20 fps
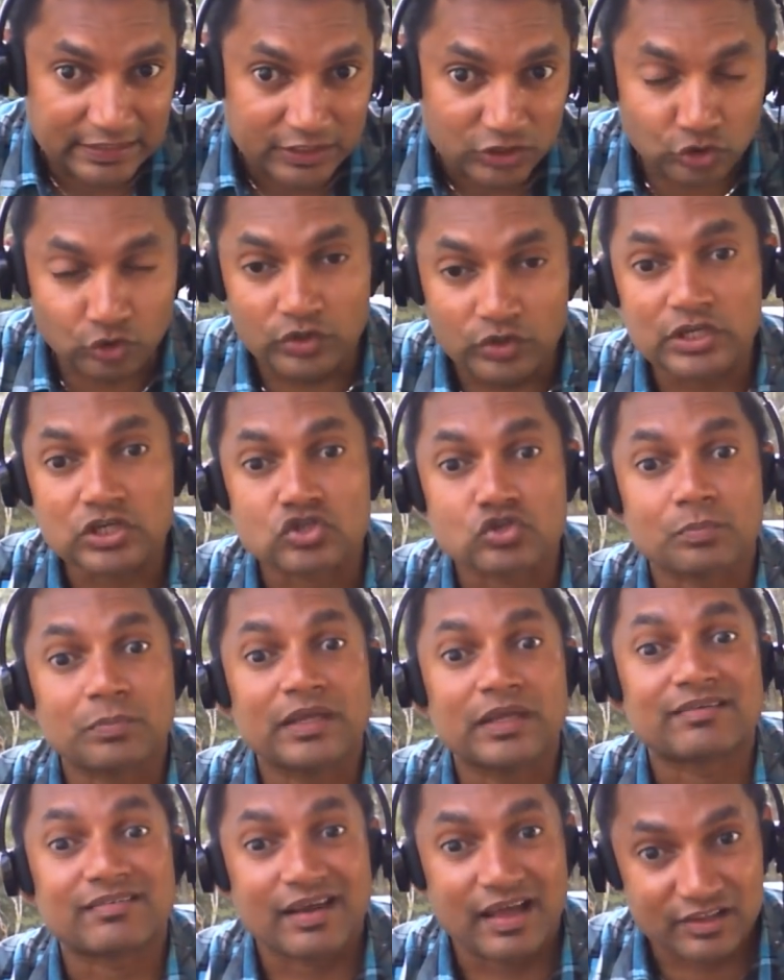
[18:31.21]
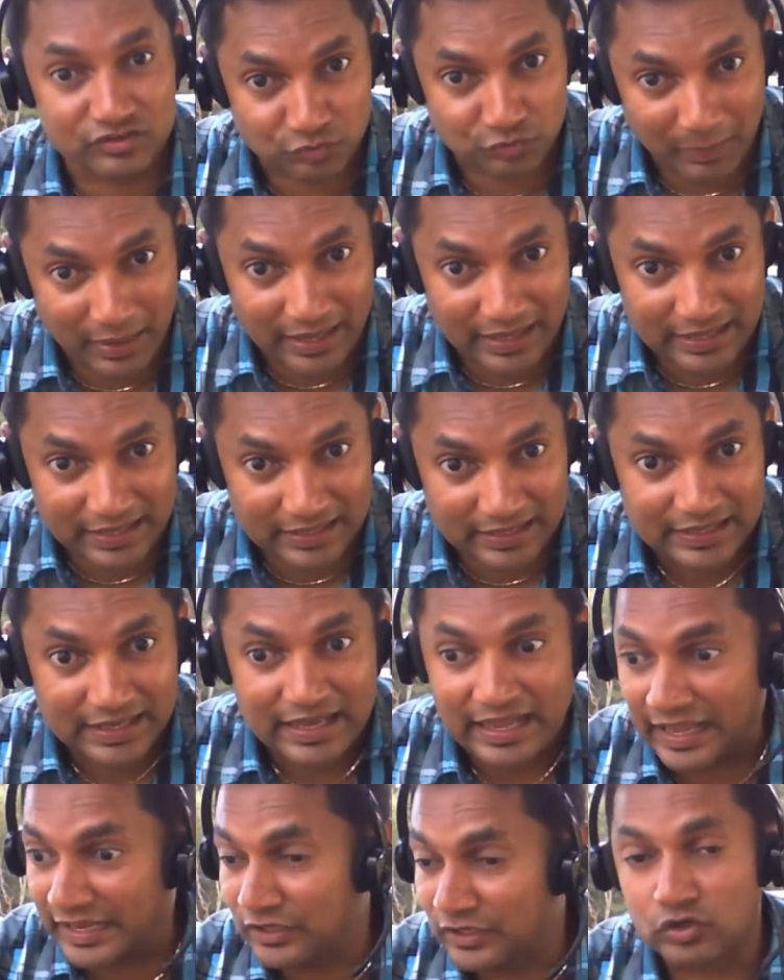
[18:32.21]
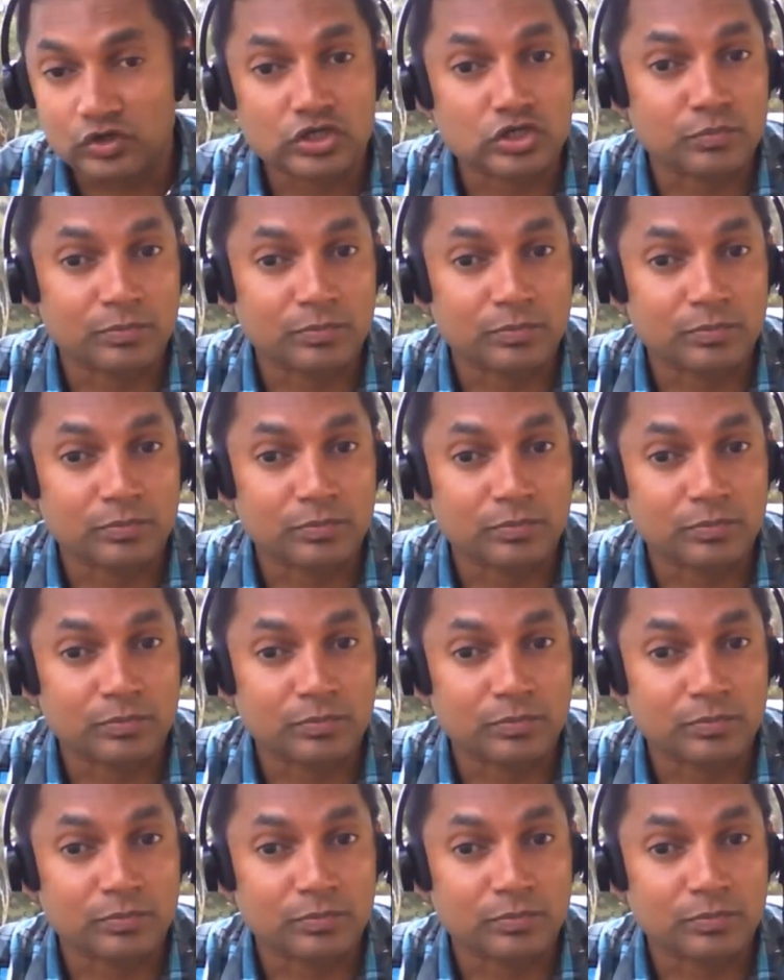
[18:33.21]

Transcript: you need to be transparent and you need